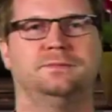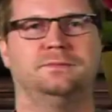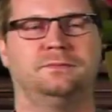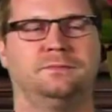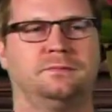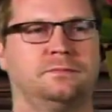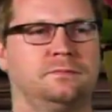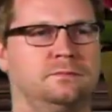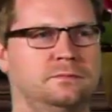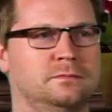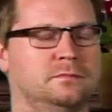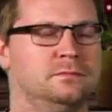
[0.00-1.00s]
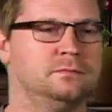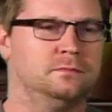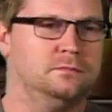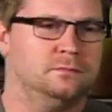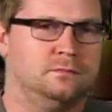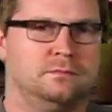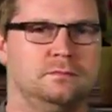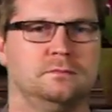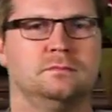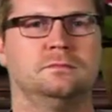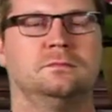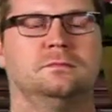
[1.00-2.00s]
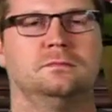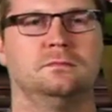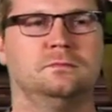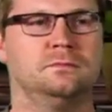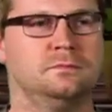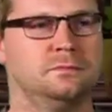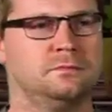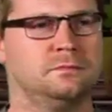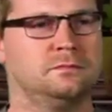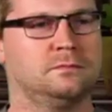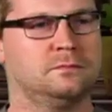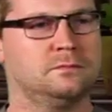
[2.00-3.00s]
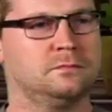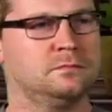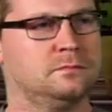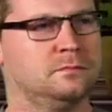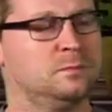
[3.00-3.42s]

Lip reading: [no speech]